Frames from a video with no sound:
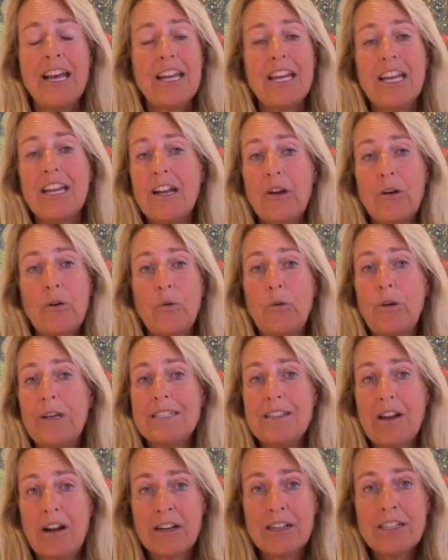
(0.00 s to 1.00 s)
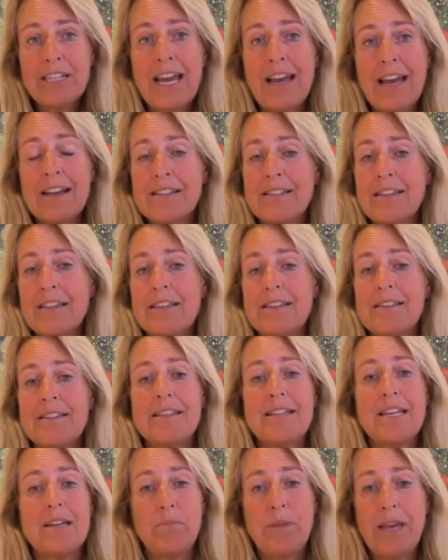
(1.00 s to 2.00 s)
You know, it's our taxes
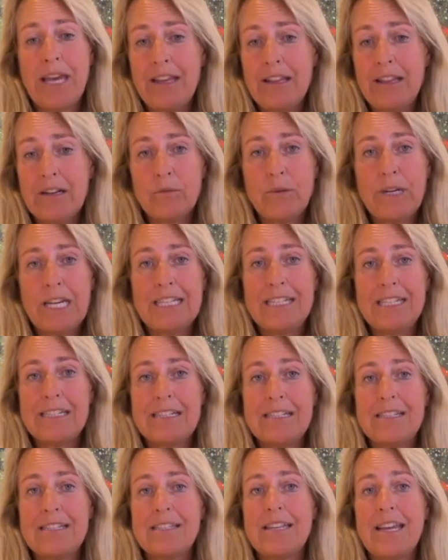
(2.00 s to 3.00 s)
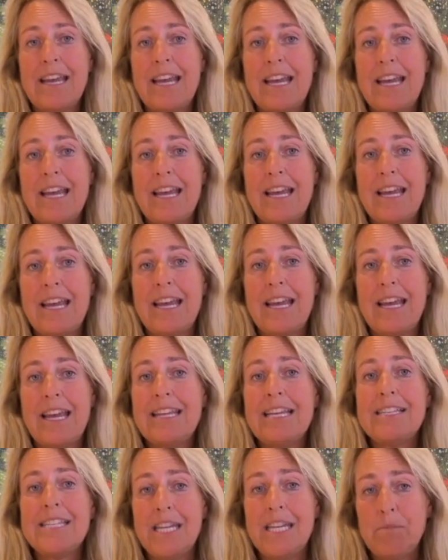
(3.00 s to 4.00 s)
that pay their wages, and they
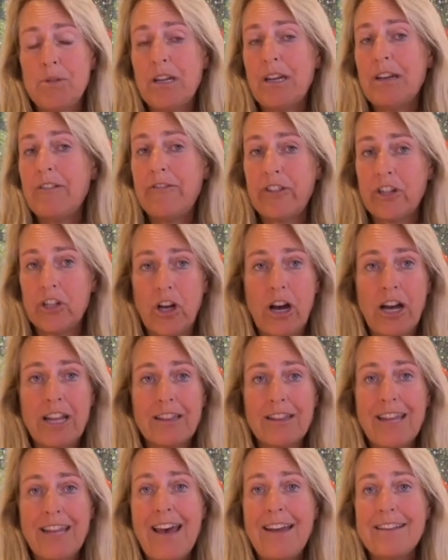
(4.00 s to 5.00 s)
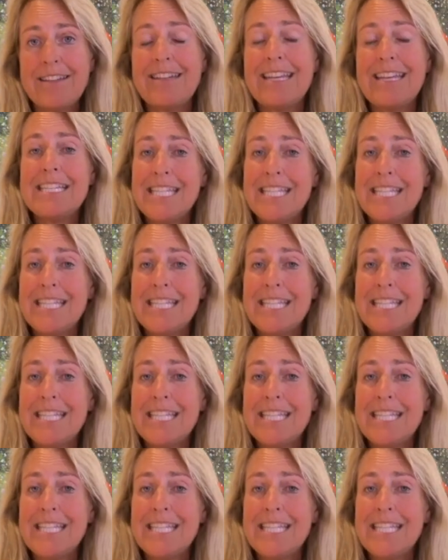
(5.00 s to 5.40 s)
seem to have forgotten that. They seem